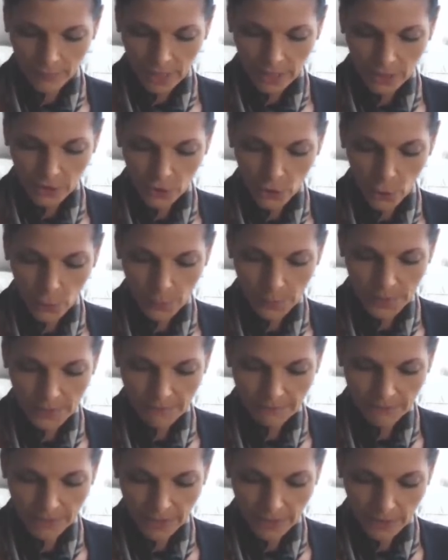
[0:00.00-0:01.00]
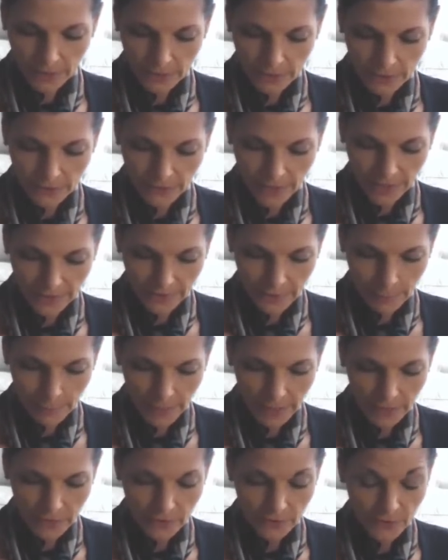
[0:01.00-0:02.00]
Your hopes and fears, you've got the
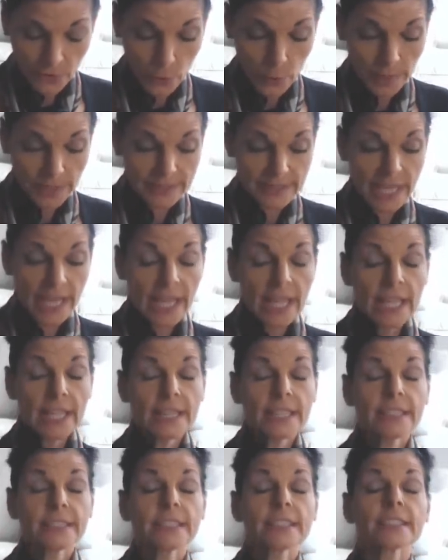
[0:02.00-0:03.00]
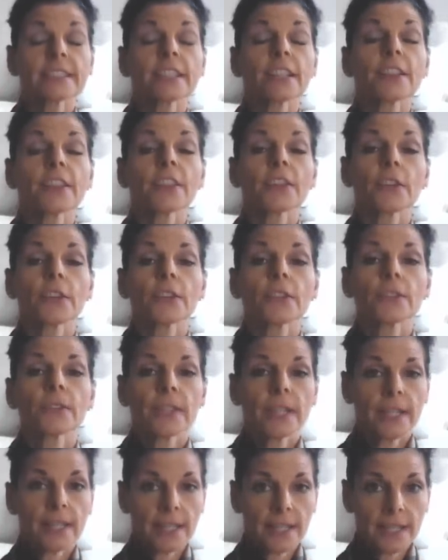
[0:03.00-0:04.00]
Page of Coins. This is the third
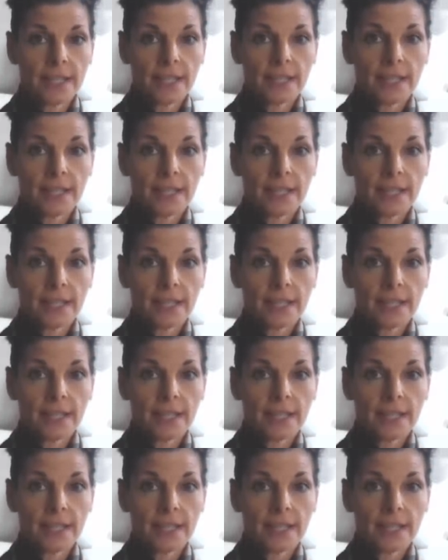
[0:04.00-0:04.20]
reading,